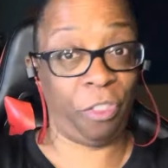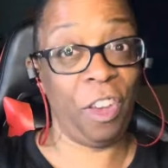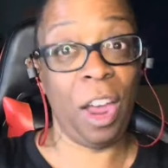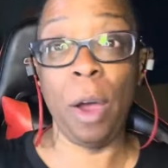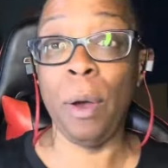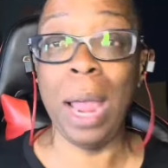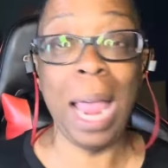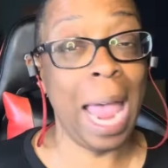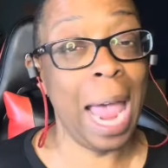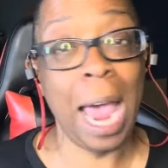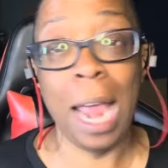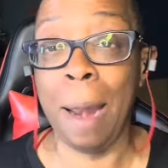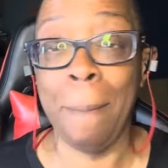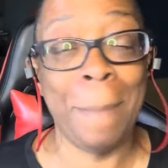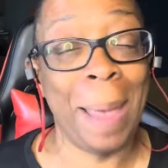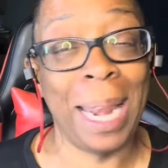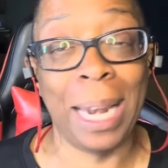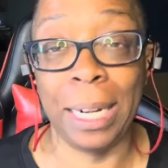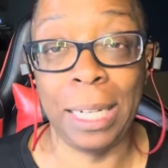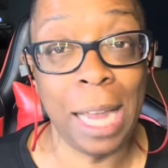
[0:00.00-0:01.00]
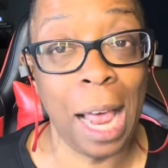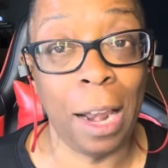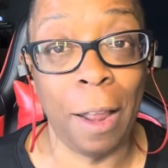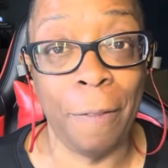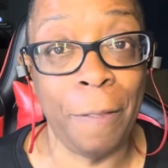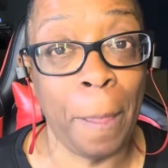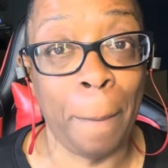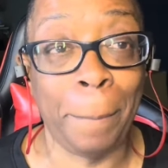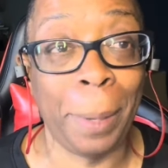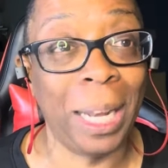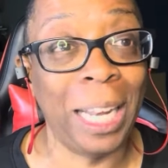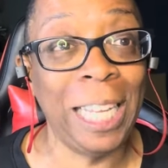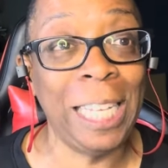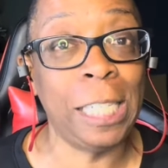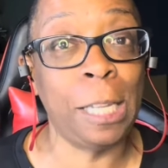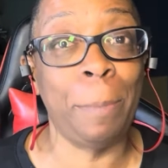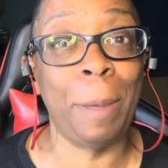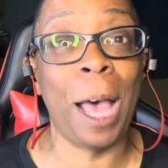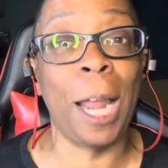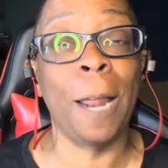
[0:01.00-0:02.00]
very animated telling the
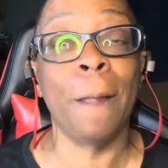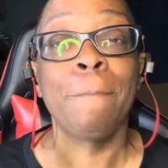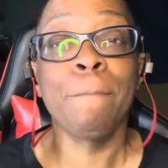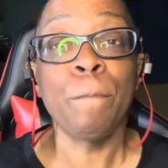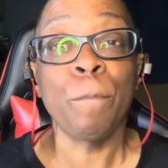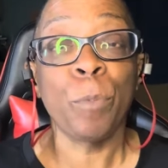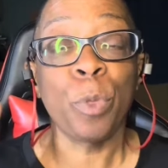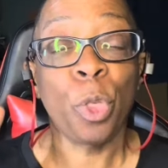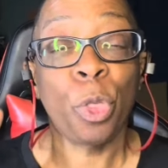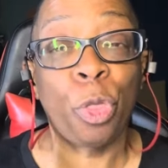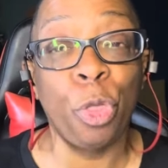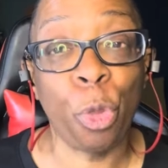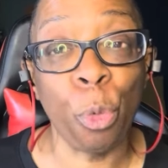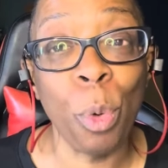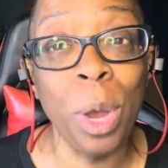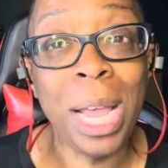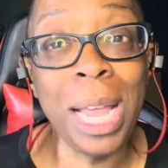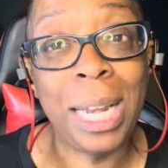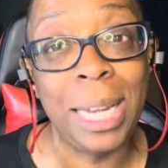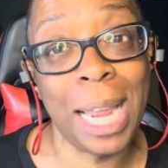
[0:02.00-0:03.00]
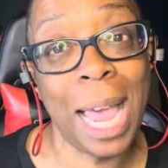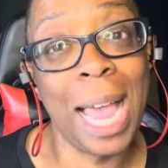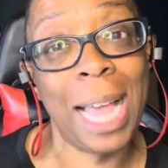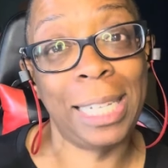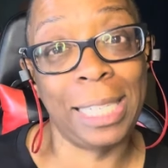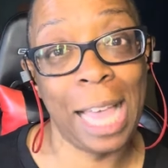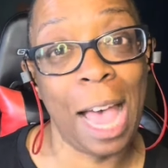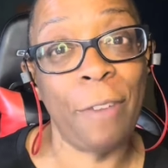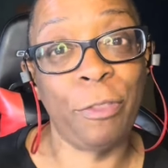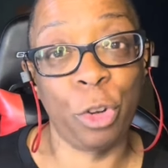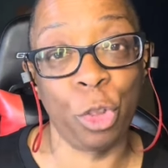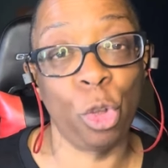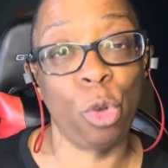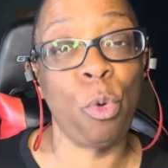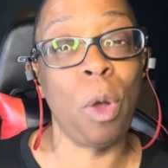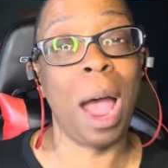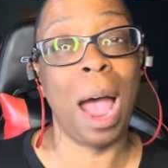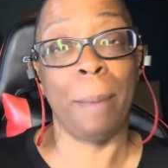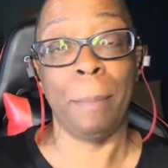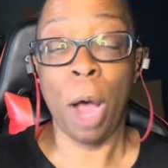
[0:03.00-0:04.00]
police about it 3 days after the
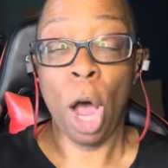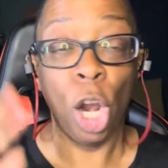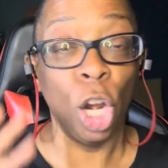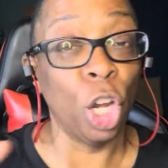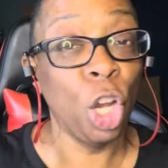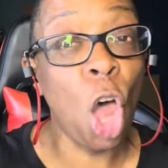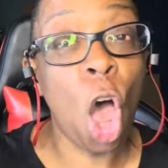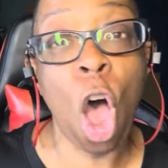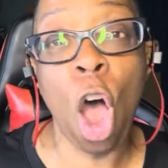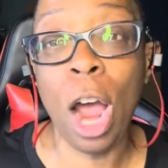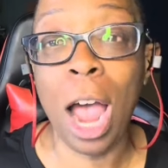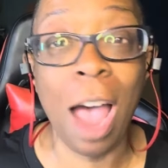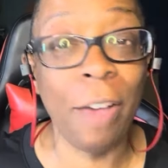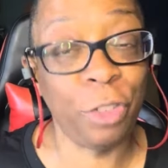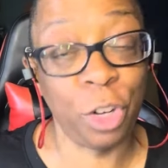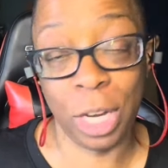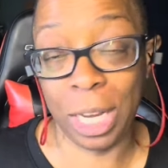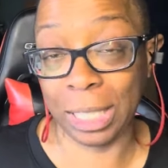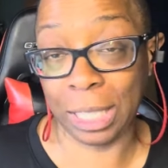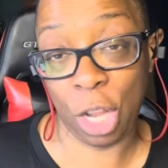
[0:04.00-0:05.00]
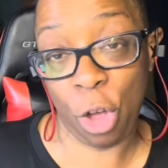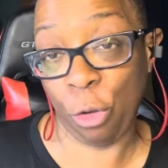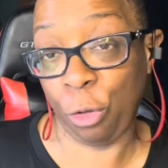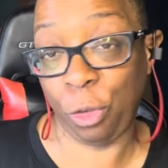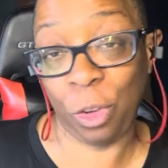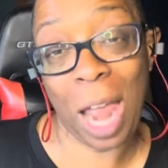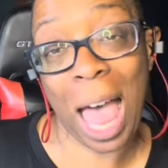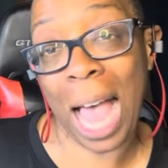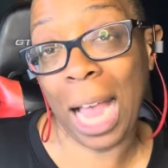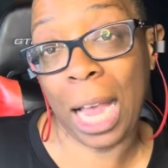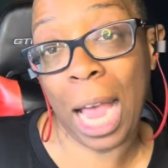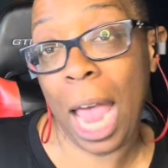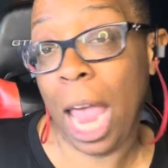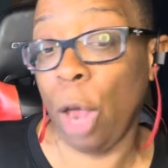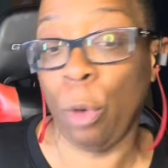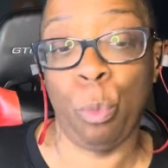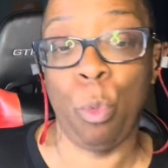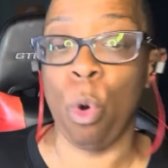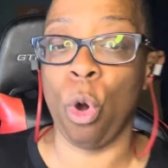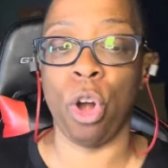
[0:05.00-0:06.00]
crime, long after his little flocka
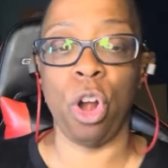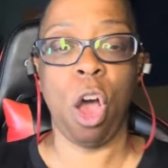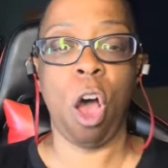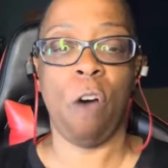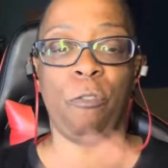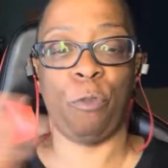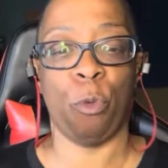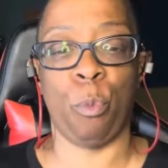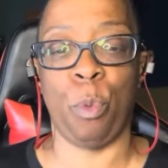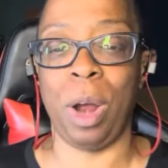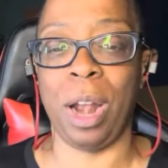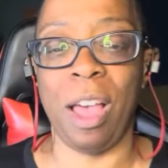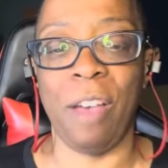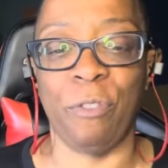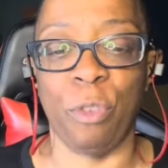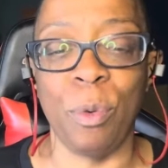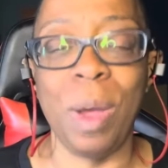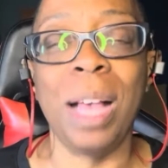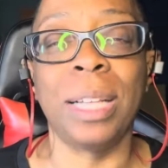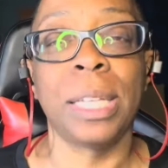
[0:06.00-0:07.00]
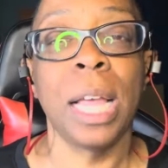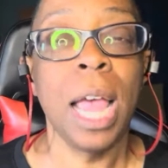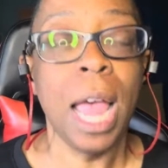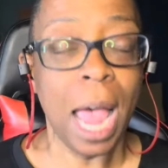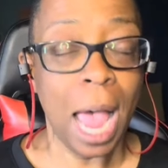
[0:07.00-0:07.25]
had worn off or whatever else.